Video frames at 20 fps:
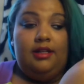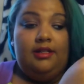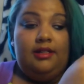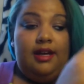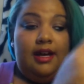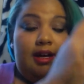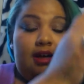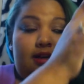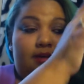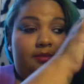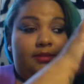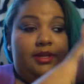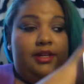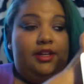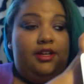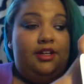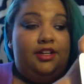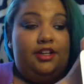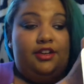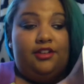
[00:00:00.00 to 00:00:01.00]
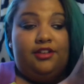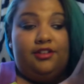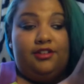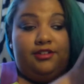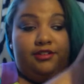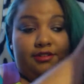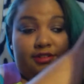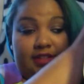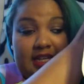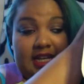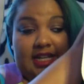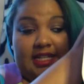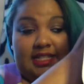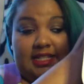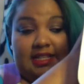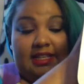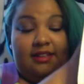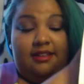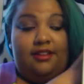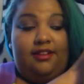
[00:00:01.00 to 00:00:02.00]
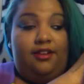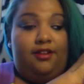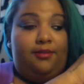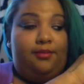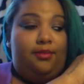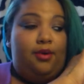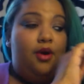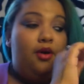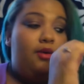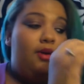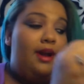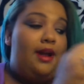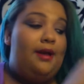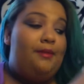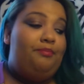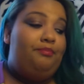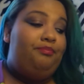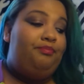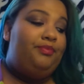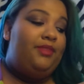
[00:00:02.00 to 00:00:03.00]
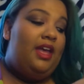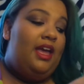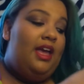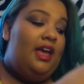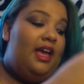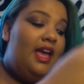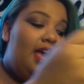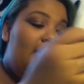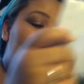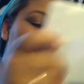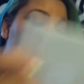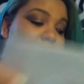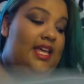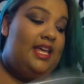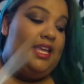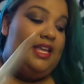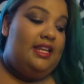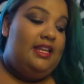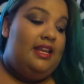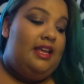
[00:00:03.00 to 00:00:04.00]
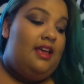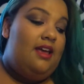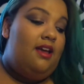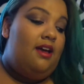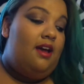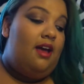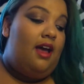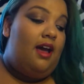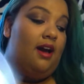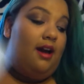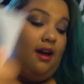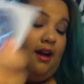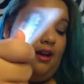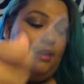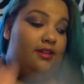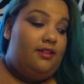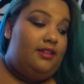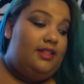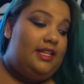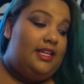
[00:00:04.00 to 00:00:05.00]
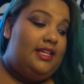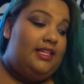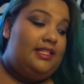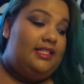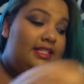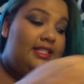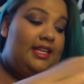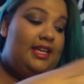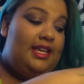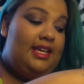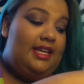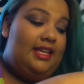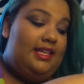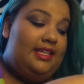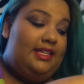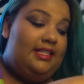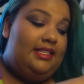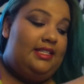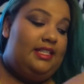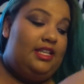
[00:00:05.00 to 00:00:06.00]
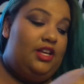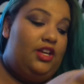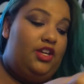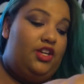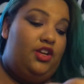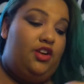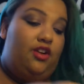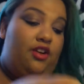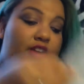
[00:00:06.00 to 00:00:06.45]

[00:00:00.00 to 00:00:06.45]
um, your disk, your program, and then under this is your